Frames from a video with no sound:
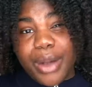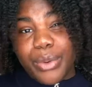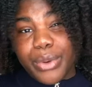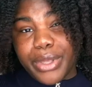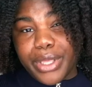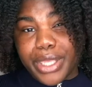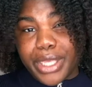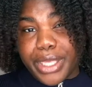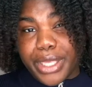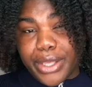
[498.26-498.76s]

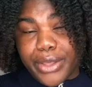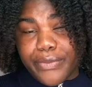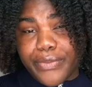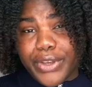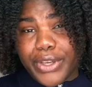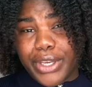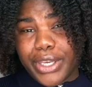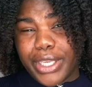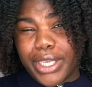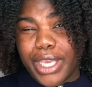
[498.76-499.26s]
would give
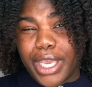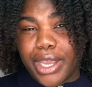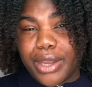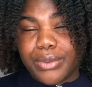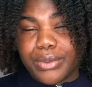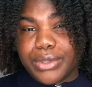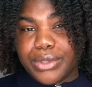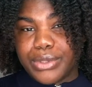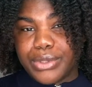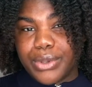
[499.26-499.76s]

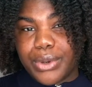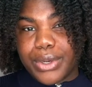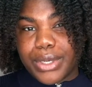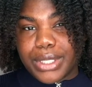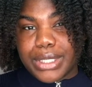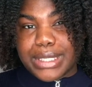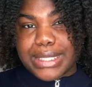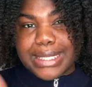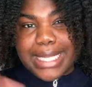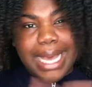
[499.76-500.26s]
Carol's
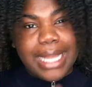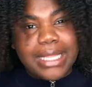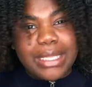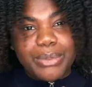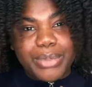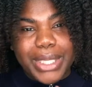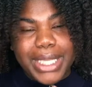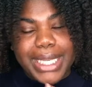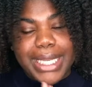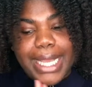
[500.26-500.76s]
Daughter styling
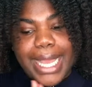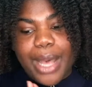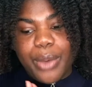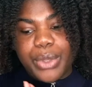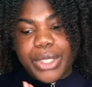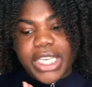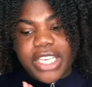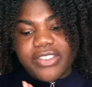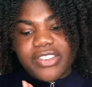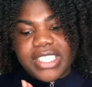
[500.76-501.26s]
pudding, I
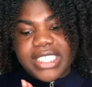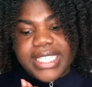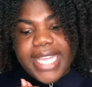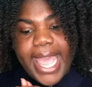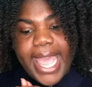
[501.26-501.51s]
would give it